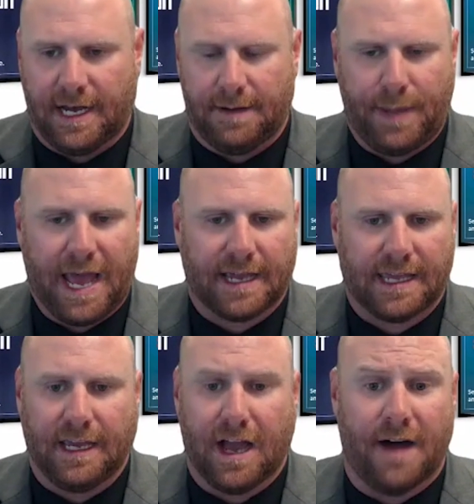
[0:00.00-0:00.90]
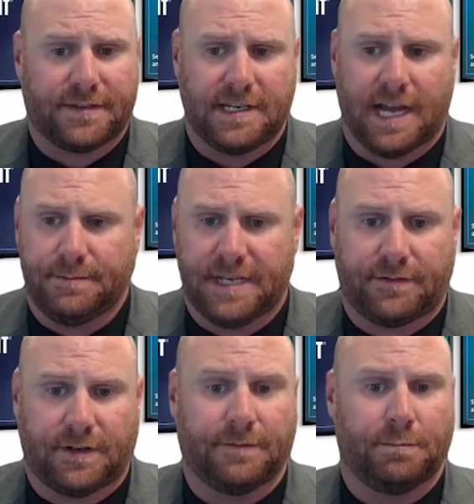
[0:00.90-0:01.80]
packing. Oftentimes,
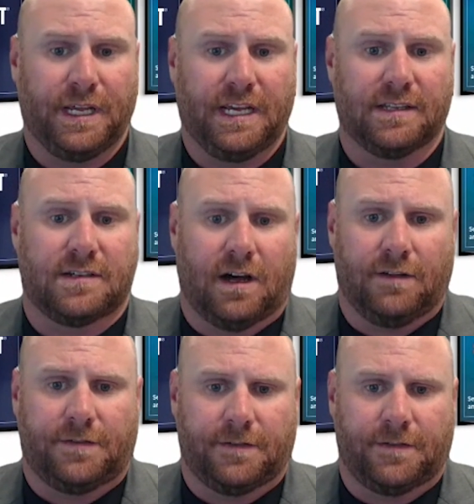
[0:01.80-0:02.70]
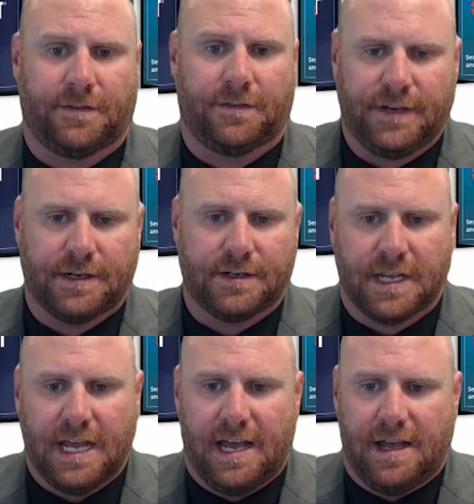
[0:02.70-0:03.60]
after being installed for 5 years,
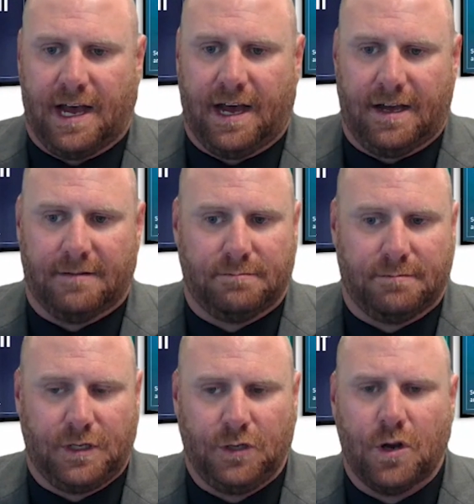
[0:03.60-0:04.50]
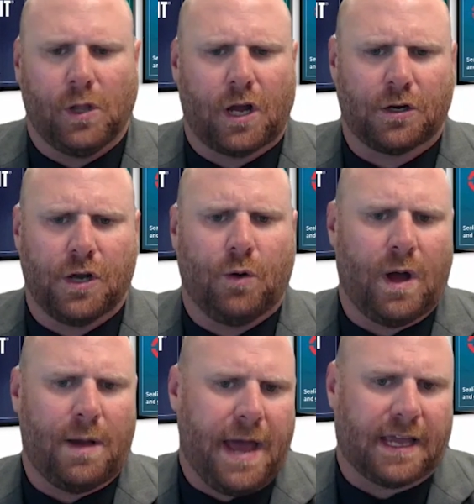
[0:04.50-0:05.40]
you no longer know
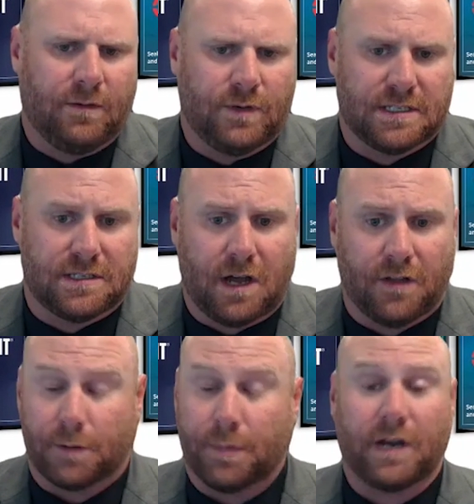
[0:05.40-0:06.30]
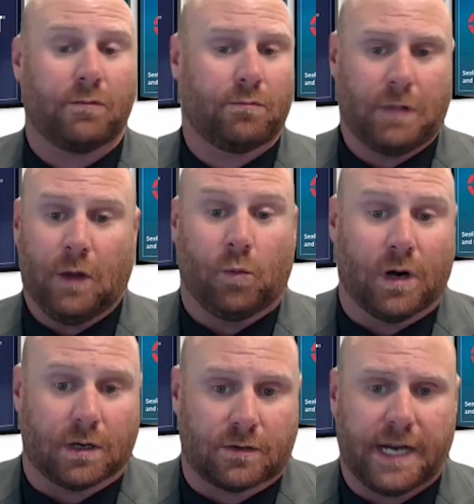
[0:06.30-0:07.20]
what packing was installed there, but it
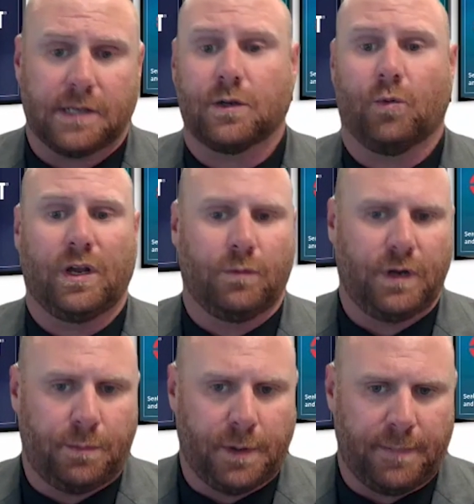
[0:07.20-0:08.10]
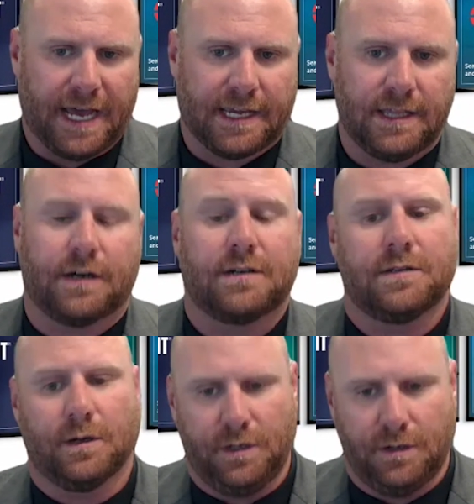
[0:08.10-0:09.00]
worked, right? So what do we put back in there?
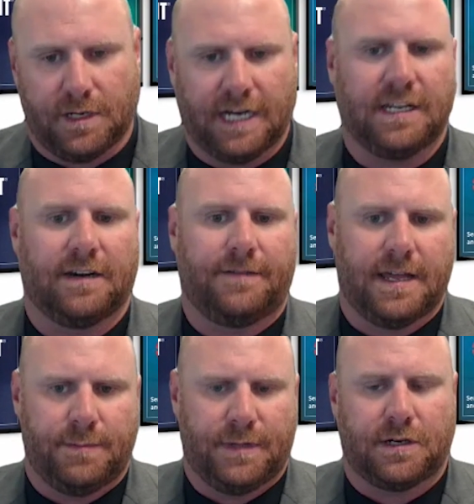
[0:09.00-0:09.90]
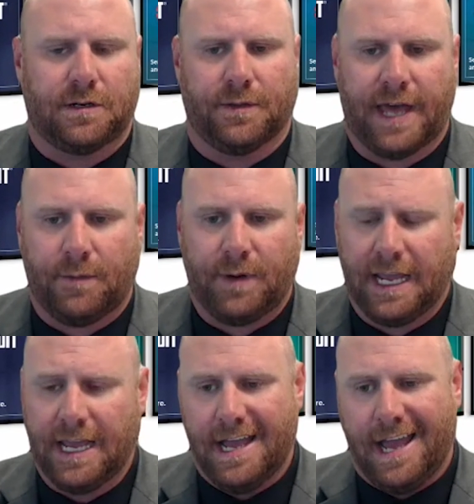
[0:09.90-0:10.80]
So you can identify the material that way.
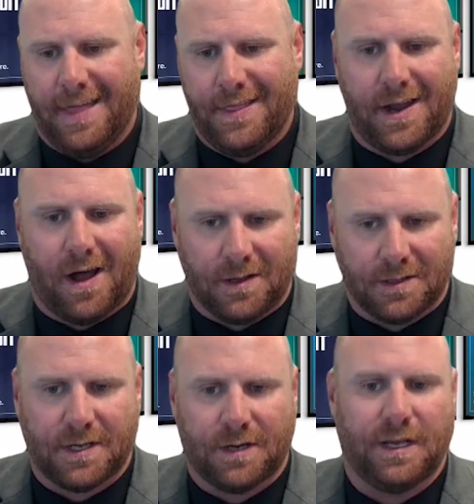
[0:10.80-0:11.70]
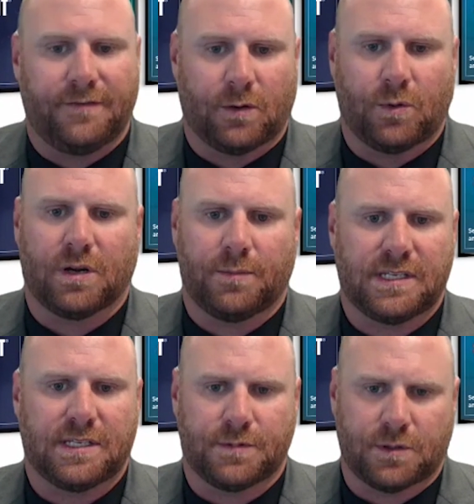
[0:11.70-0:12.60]
And then also, if there were to be
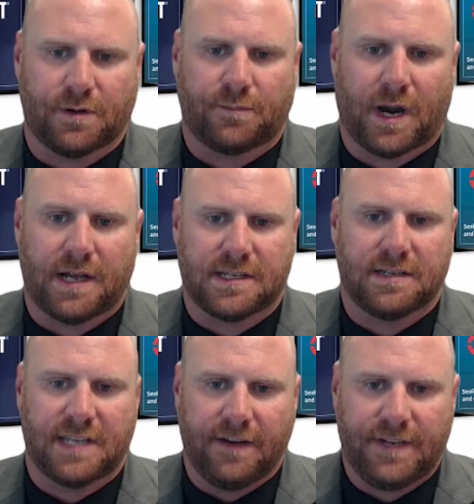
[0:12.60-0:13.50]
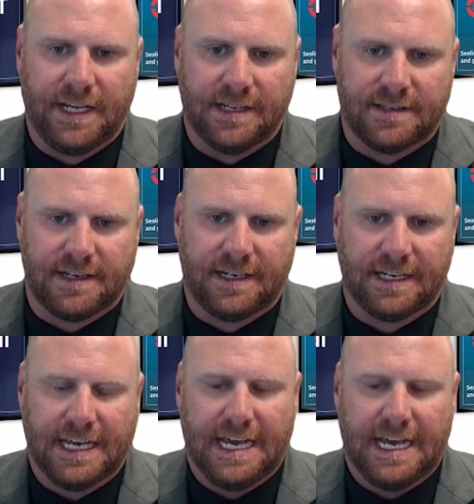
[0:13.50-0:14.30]
some sort of process safety incident,